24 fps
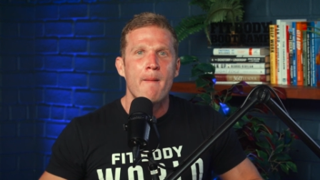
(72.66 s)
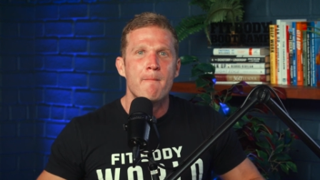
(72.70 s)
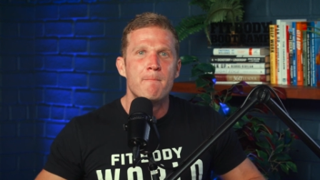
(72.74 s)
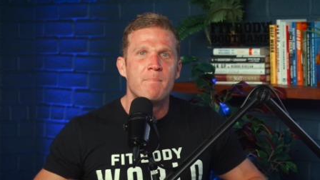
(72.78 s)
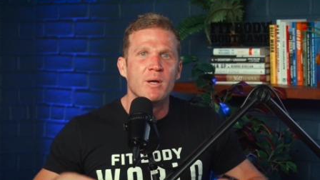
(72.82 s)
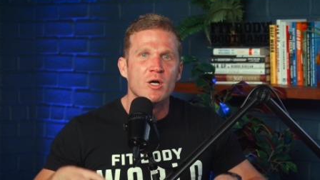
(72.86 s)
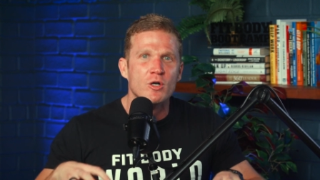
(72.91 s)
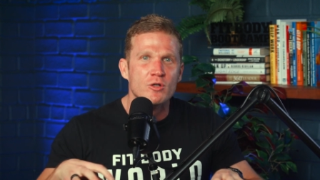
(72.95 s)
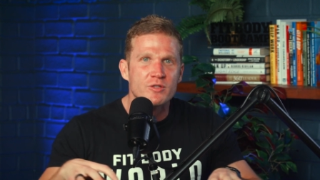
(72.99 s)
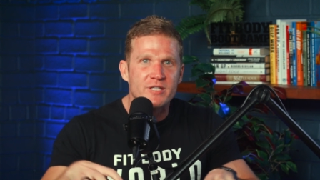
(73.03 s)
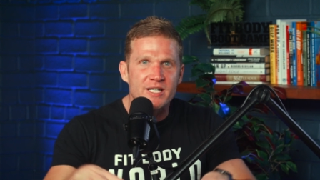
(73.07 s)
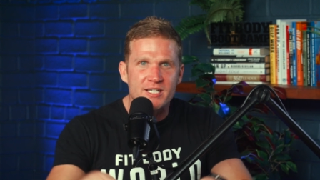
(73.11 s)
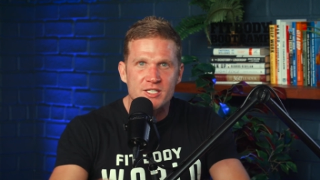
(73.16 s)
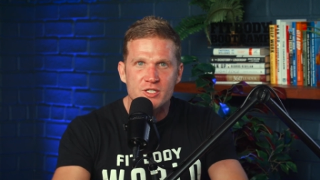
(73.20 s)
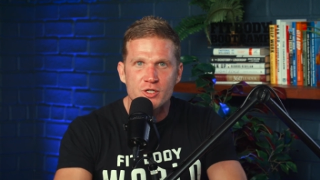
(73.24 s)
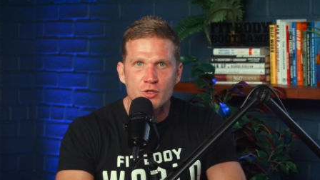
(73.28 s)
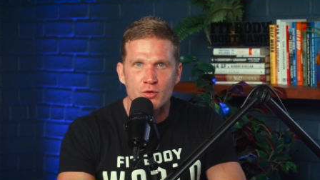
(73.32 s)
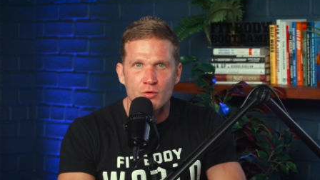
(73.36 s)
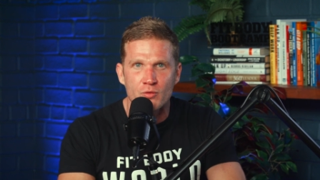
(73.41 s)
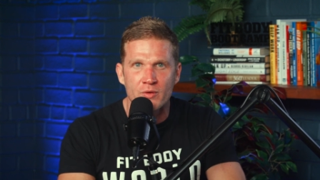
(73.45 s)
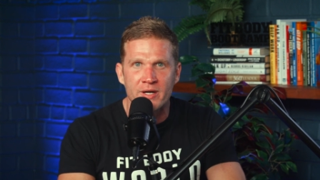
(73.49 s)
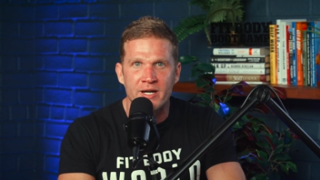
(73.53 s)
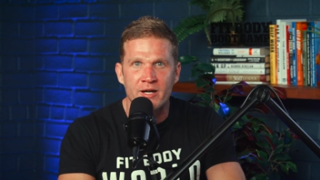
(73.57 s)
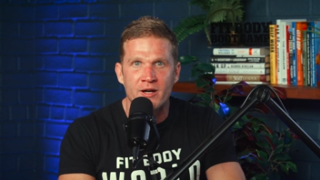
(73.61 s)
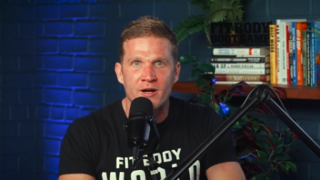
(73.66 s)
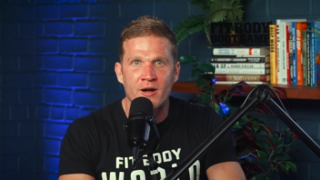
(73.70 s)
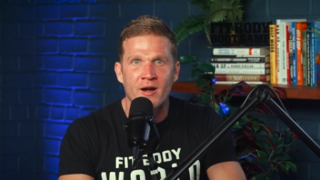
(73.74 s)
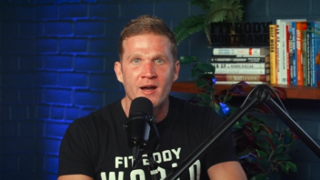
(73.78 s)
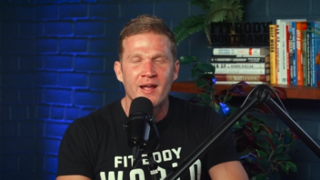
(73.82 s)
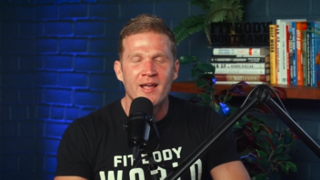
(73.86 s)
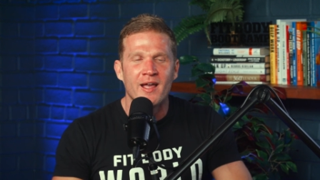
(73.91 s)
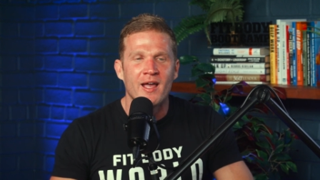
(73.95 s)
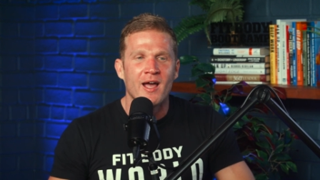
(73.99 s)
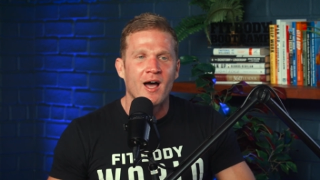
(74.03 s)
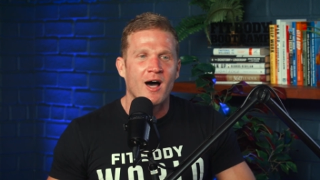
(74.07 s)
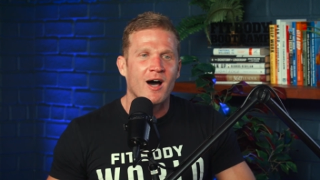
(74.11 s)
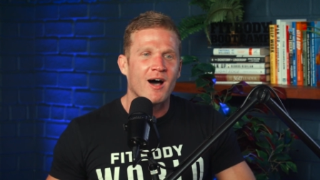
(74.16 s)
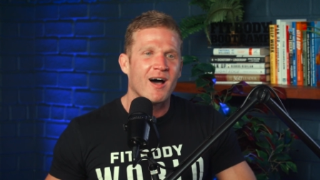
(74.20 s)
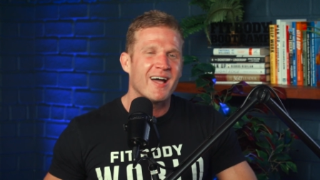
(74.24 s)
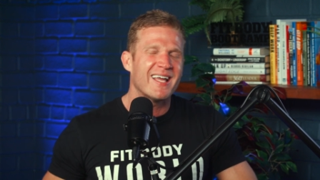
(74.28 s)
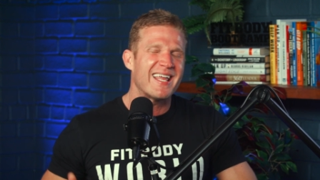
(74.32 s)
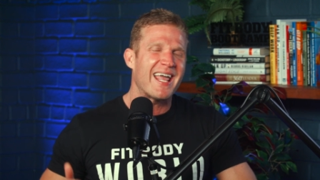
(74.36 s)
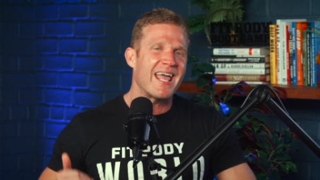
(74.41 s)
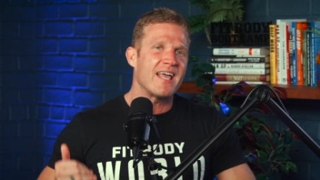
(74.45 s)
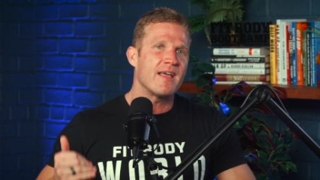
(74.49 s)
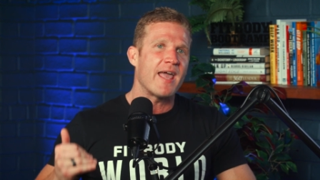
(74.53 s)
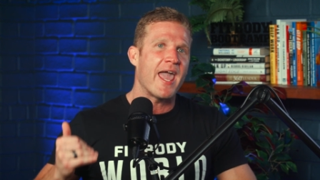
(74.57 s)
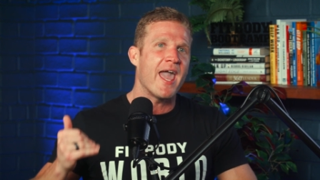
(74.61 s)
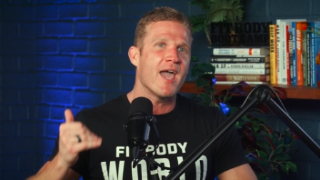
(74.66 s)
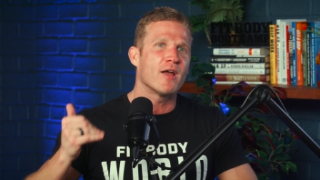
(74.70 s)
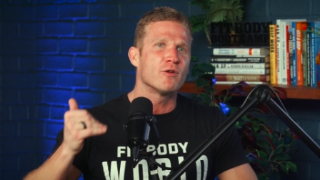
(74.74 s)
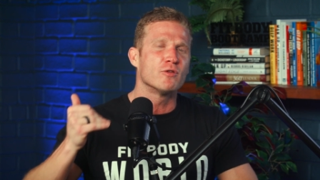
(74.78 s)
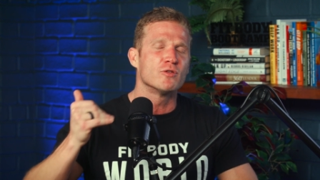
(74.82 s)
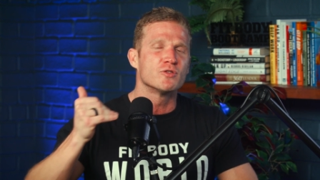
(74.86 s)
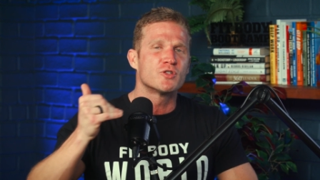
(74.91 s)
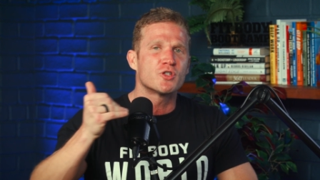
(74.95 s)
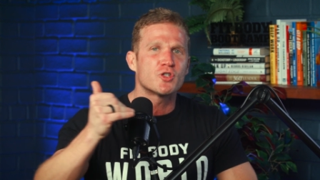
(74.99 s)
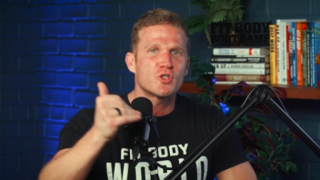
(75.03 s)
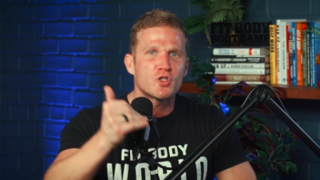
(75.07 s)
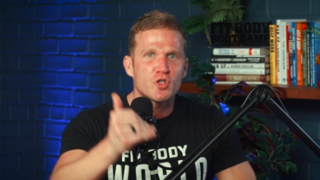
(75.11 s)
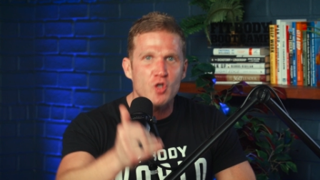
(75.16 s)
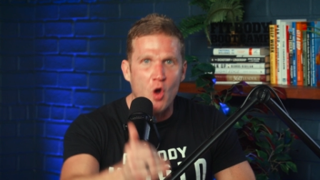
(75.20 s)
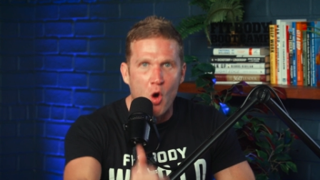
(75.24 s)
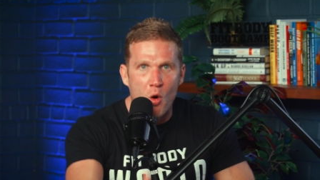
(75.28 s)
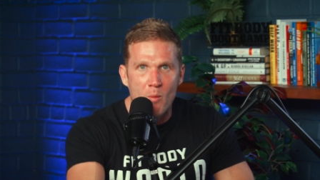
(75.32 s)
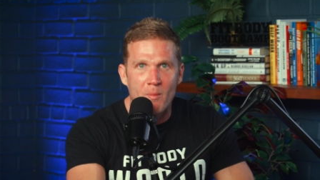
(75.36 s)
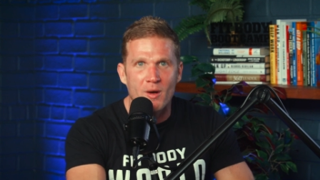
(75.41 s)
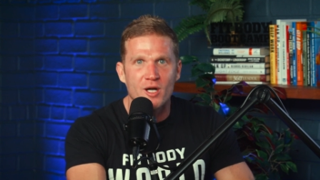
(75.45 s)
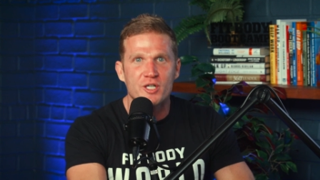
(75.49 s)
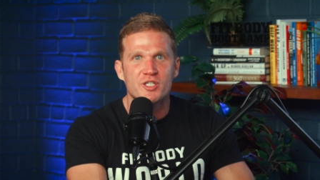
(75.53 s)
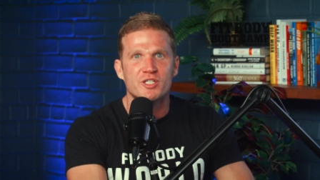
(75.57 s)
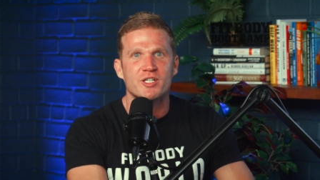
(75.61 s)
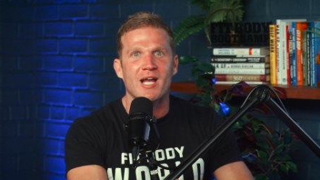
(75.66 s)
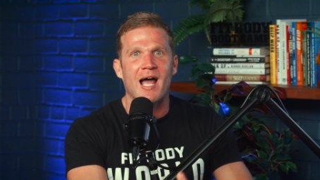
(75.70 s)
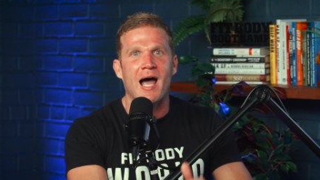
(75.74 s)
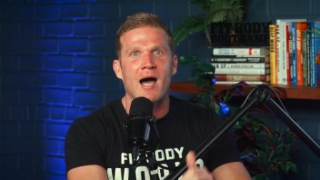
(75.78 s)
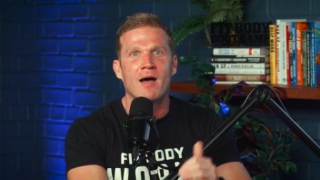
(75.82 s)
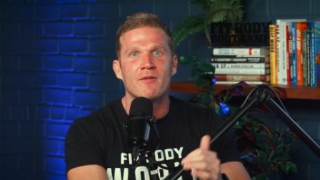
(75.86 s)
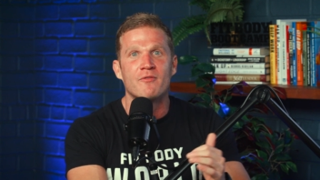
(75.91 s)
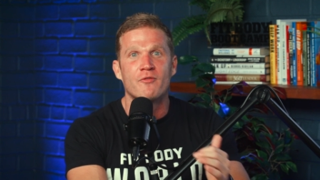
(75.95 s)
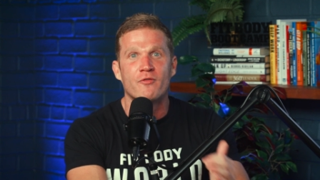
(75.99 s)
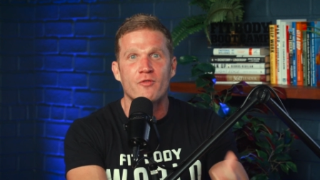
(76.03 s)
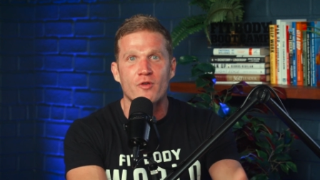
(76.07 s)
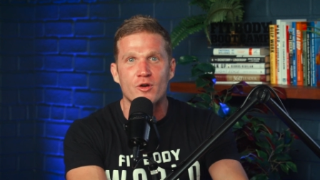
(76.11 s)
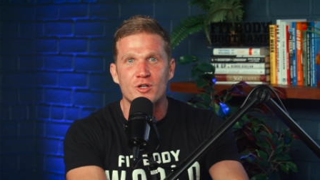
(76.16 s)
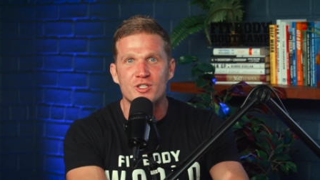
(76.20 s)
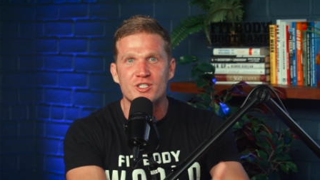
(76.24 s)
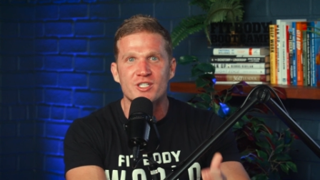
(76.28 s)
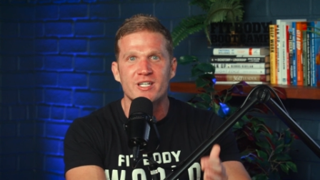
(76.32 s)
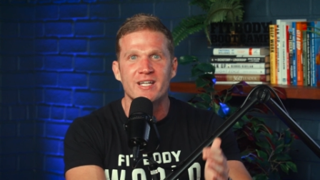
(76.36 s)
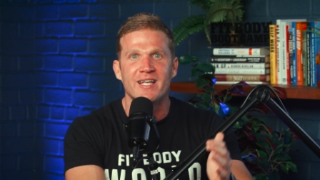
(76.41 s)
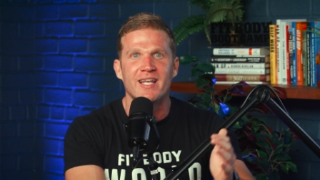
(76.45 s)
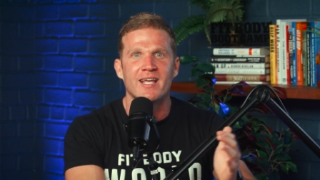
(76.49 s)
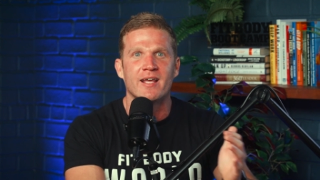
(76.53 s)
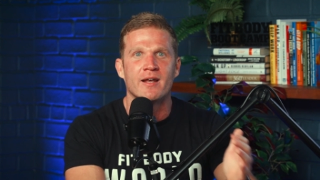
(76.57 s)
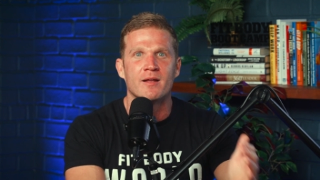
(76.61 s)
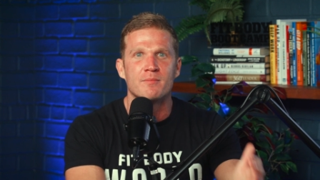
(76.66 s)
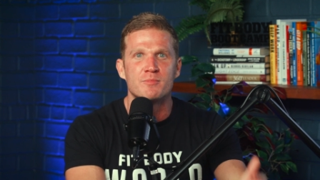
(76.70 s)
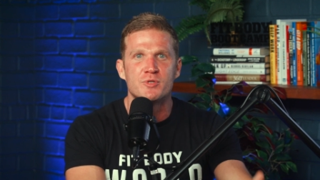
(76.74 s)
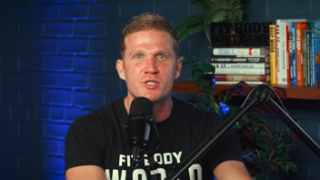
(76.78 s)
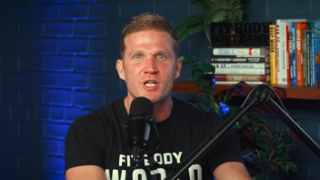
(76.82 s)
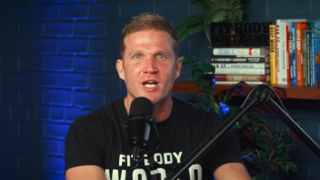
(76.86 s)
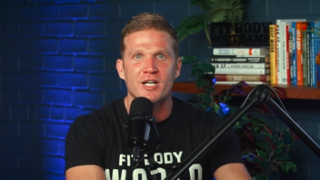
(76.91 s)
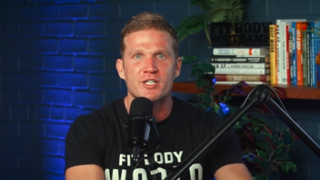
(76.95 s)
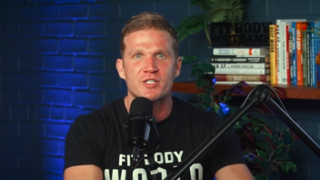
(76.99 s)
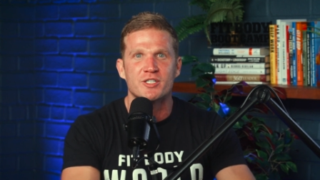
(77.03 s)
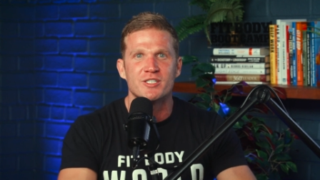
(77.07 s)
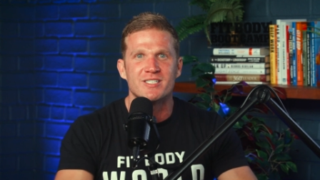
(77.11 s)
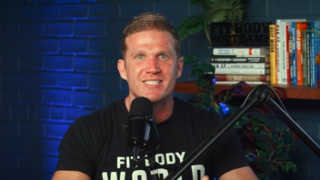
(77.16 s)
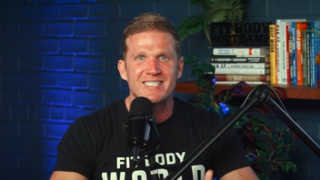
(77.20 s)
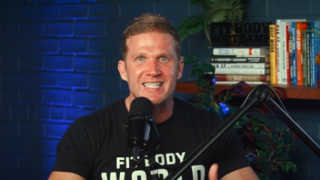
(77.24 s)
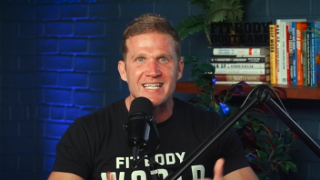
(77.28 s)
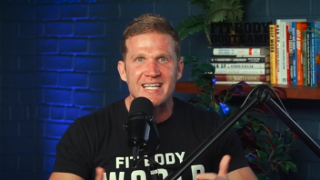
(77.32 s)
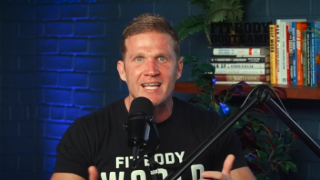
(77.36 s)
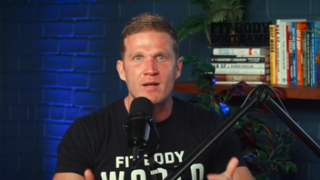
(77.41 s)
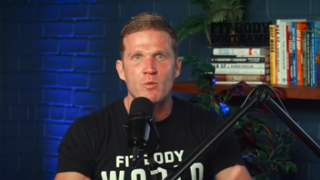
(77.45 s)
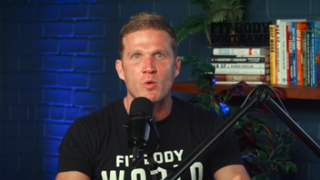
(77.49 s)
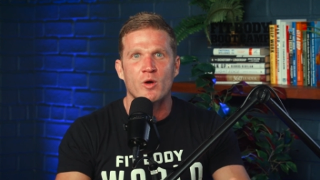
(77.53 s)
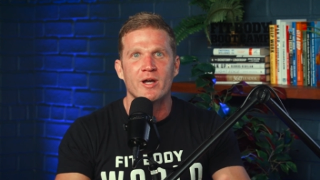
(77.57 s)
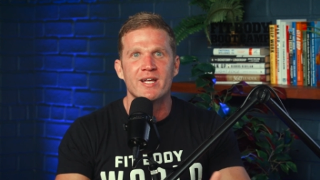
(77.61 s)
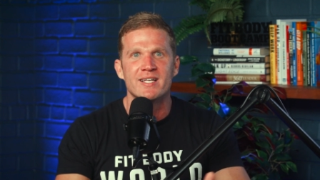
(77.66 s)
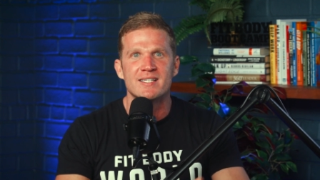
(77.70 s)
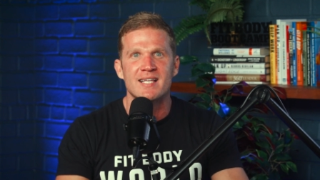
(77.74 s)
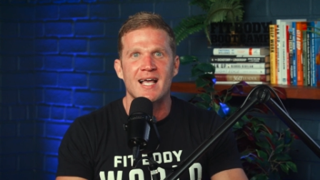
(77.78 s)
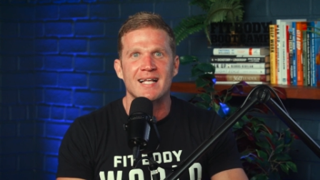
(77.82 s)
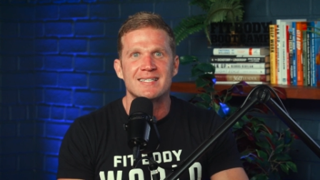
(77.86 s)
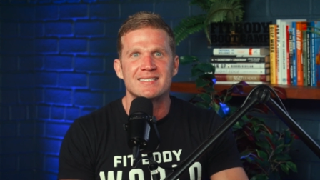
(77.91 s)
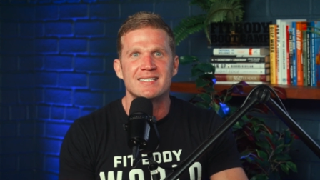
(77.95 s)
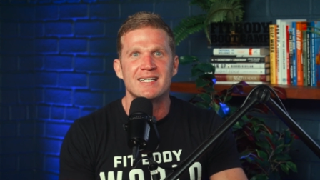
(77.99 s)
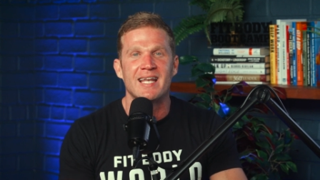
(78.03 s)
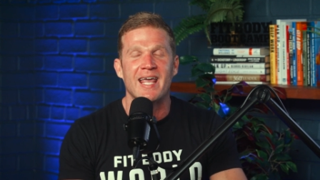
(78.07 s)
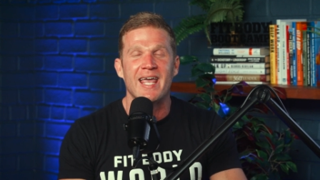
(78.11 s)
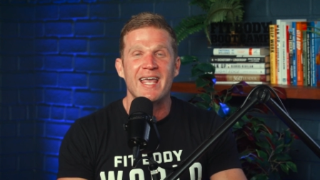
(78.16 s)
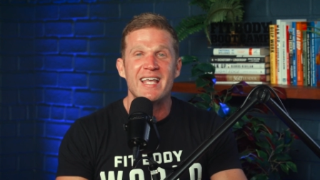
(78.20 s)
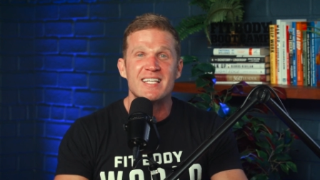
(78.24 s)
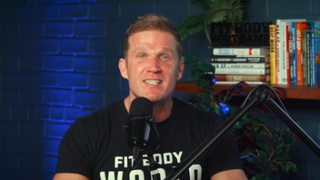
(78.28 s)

built his career, uh, handled so much adversity and objections to get where he's at today.